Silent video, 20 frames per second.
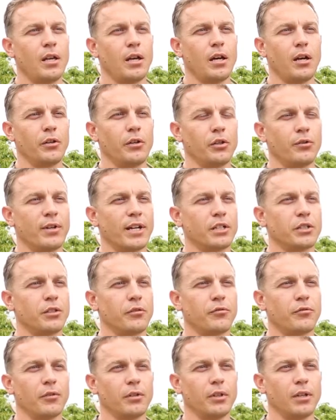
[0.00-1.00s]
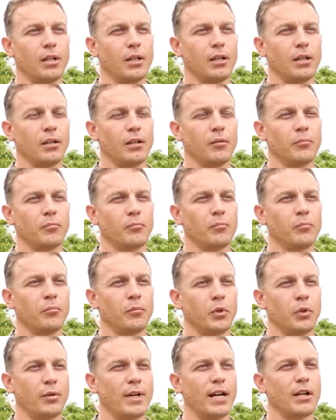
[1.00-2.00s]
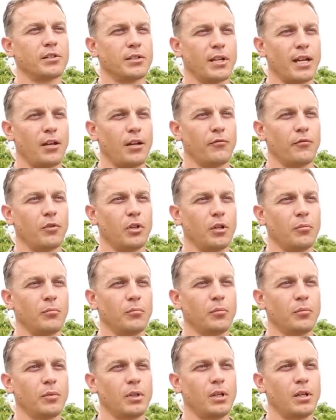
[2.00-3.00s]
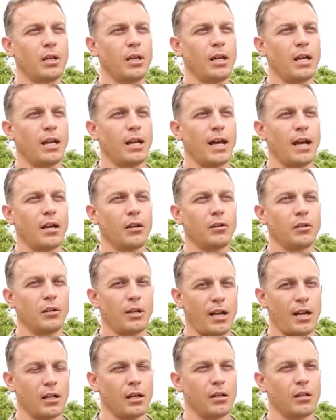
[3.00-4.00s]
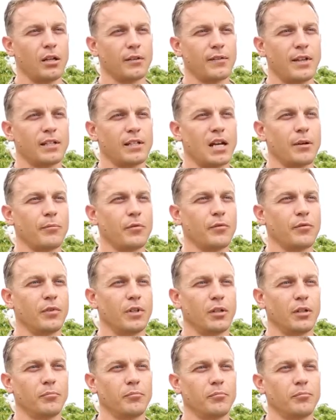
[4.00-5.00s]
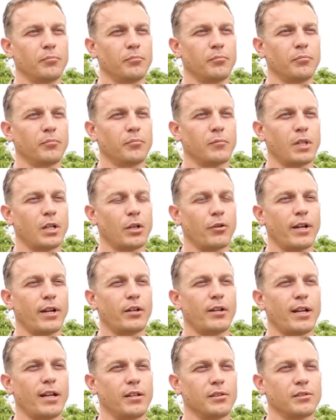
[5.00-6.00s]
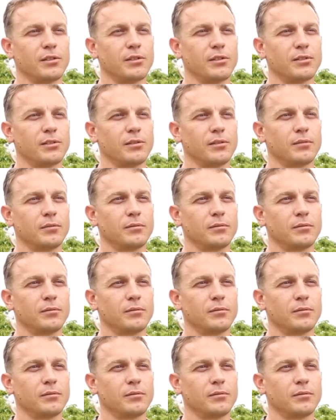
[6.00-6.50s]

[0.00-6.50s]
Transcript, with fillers: uh, the direction the, the, uh, the rounds came from and how to, how to conduct that type of um, crater analysis.